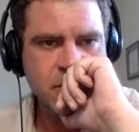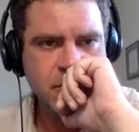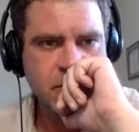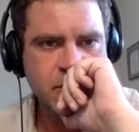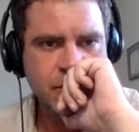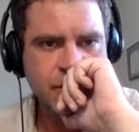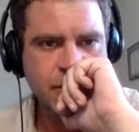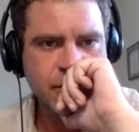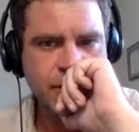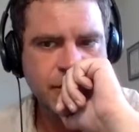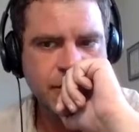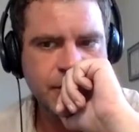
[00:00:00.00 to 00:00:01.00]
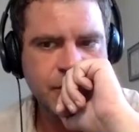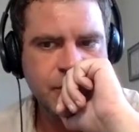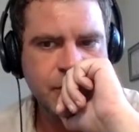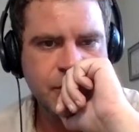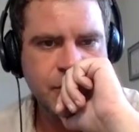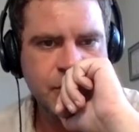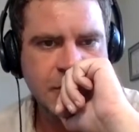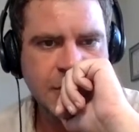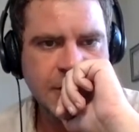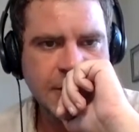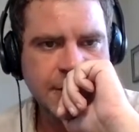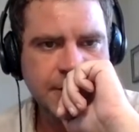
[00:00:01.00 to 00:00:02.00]

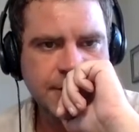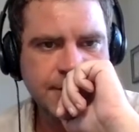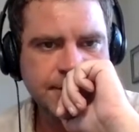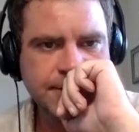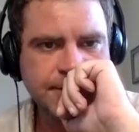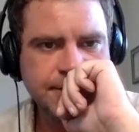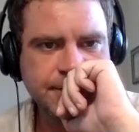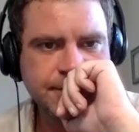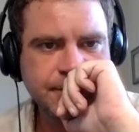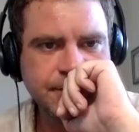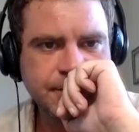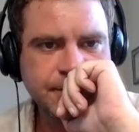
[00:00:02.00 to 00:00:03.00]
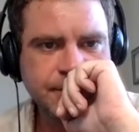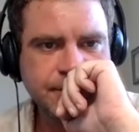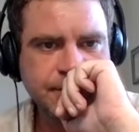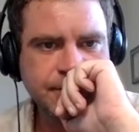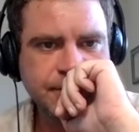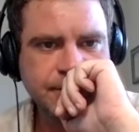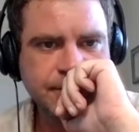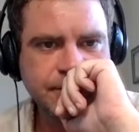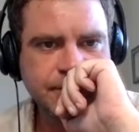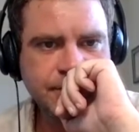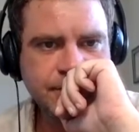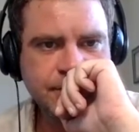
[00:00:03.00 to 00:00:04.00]

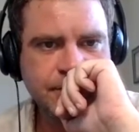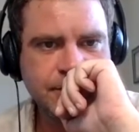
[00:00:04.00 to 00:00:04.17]
No words are spoken by the person on screen.